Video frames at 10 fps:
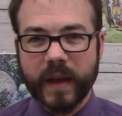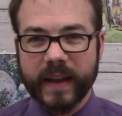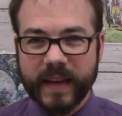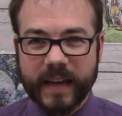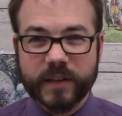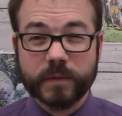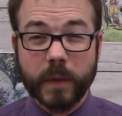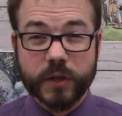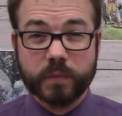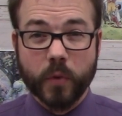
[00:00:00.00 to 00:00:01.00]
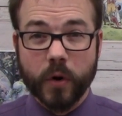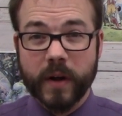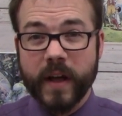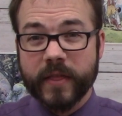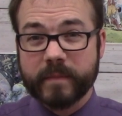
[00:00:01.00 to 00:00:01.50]
And he is much
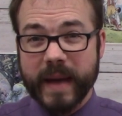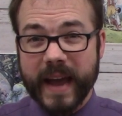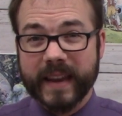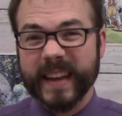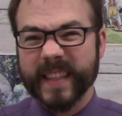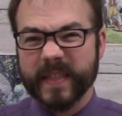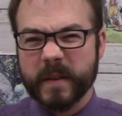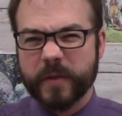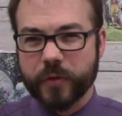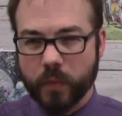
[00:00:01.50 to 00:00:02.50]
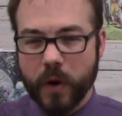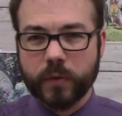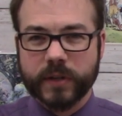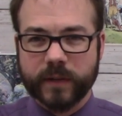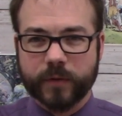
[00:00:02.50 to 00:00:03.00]
more the man in the
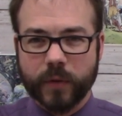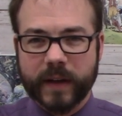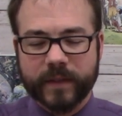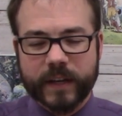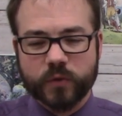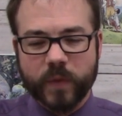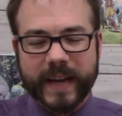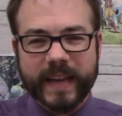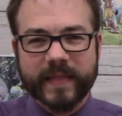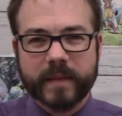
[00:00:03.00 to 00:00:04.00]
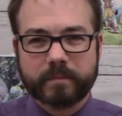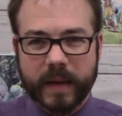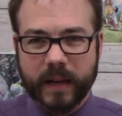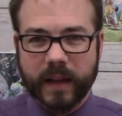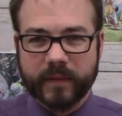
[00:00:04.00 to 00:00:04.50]
throes of grief. He's right in the
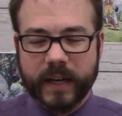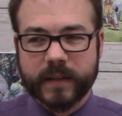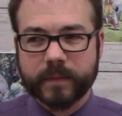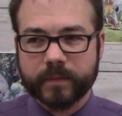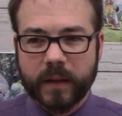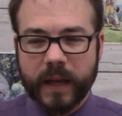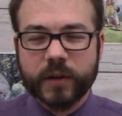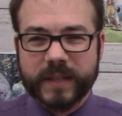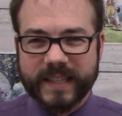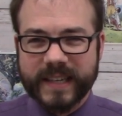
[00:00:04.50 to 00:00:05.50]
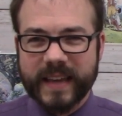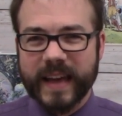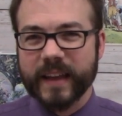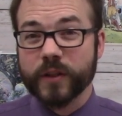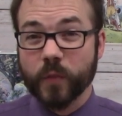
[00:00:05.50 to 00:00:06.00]
middle of it. And you can see
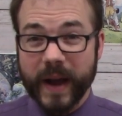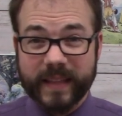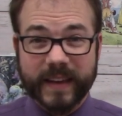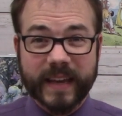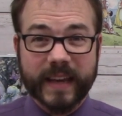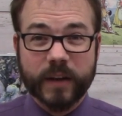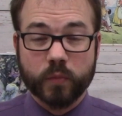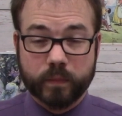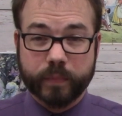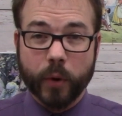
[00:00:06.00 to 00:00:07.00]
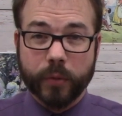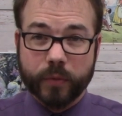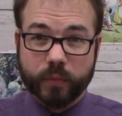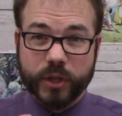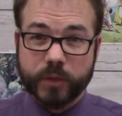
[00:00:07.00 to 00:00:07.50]
that in the way that he
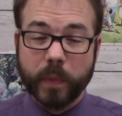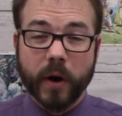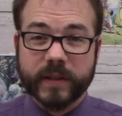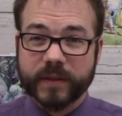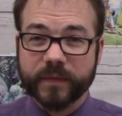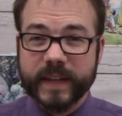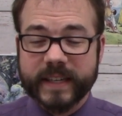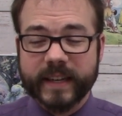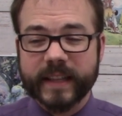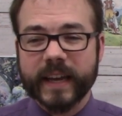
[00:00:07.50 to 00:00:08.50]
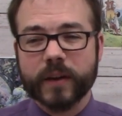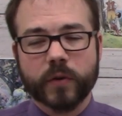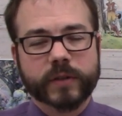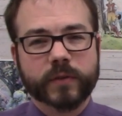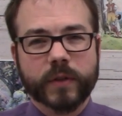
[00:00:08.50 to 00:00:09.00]
both responds physically and
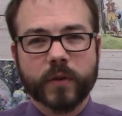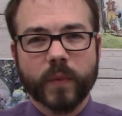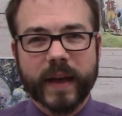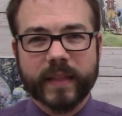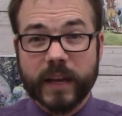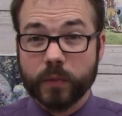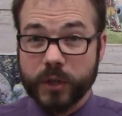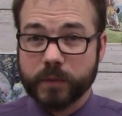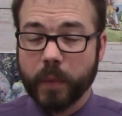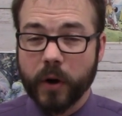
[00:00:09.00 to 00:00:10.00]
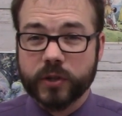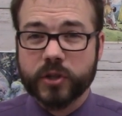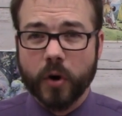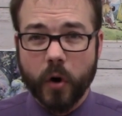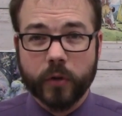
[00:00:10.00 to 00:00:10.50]
also in the way that he responds
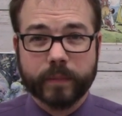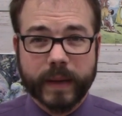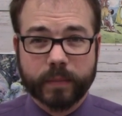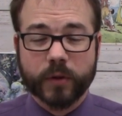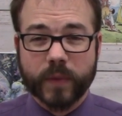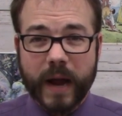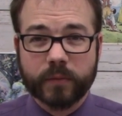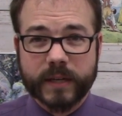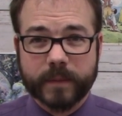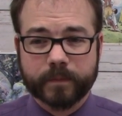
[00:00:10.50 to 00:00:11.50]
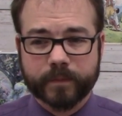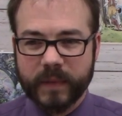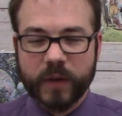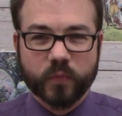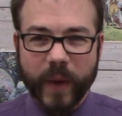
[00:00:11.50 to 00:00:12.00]
to all the people around him.
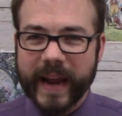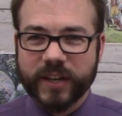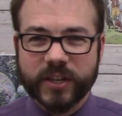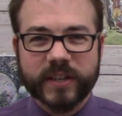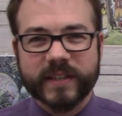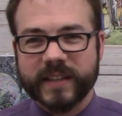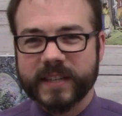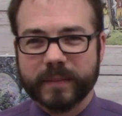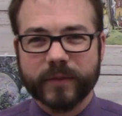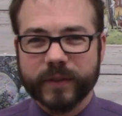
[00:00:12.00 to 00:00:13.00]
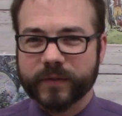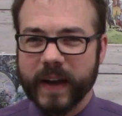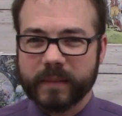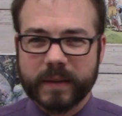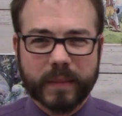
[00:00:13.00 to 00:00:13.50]
He rages at some of his
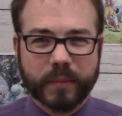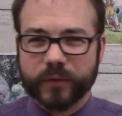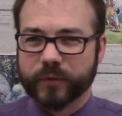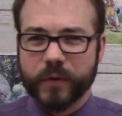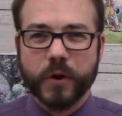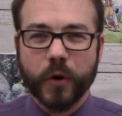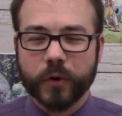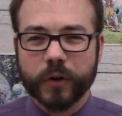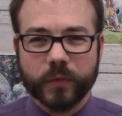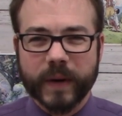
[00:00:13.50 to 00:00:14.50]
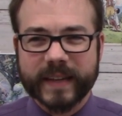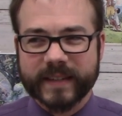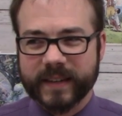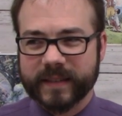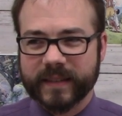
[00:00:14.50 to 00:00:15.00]
family members for no good
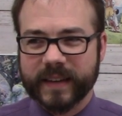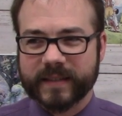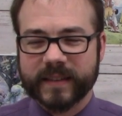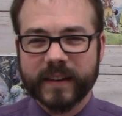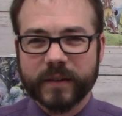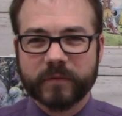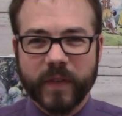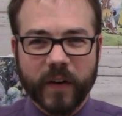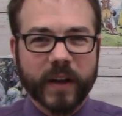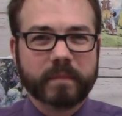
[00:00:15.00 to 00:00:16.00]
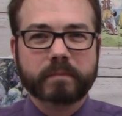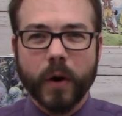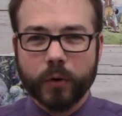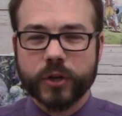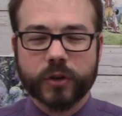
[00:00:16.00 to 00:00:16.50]
reason. He's very
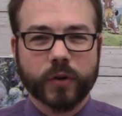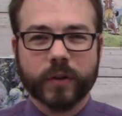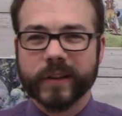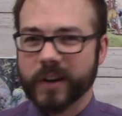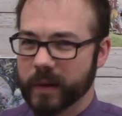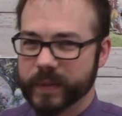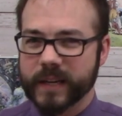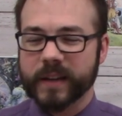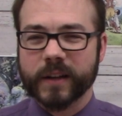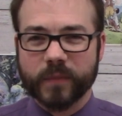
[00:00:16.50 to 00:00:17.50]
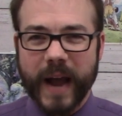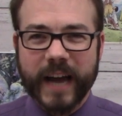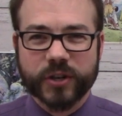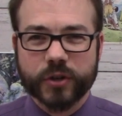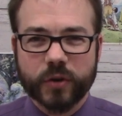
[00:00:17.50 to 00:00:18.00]
emotional and not particularly
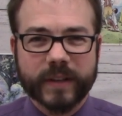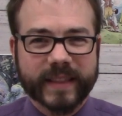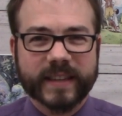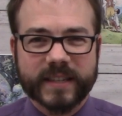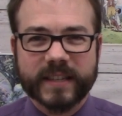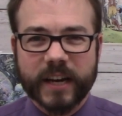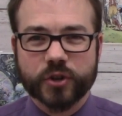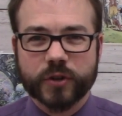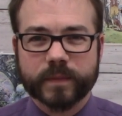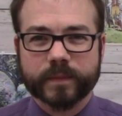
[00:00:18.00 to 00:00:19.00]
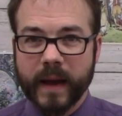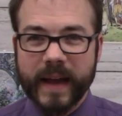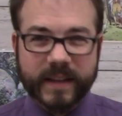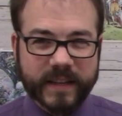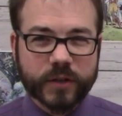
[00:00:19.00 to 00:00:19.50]
rational in this section.
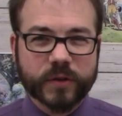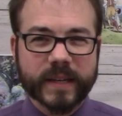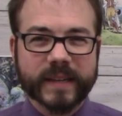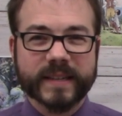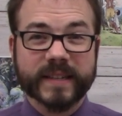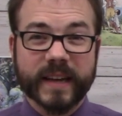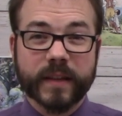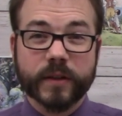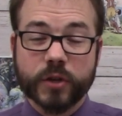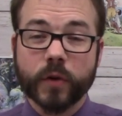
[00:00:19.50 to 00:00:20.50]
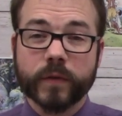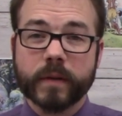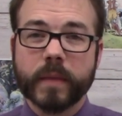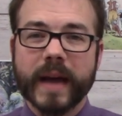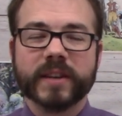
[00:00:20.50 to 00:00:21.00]
And it's interesting to see the two of
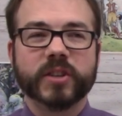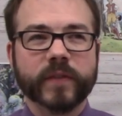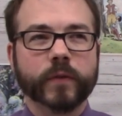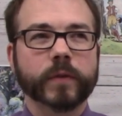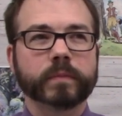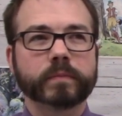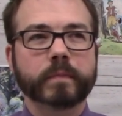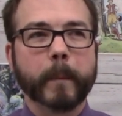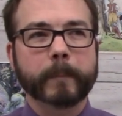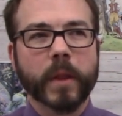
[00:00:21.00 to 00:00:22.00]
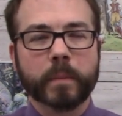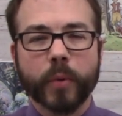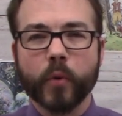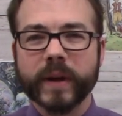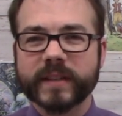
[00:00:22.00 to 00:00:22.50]
them at different
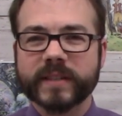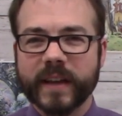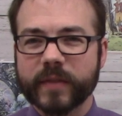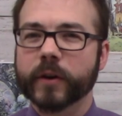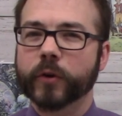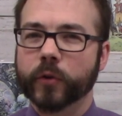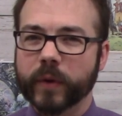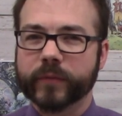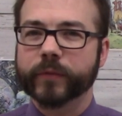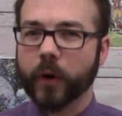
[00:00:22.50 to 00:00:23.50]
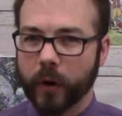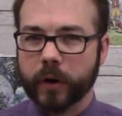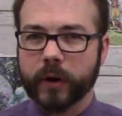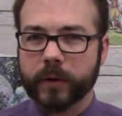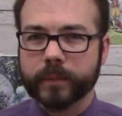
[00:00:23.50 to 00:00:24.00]
points in their grief
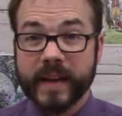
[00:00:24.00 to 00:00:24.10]
arc.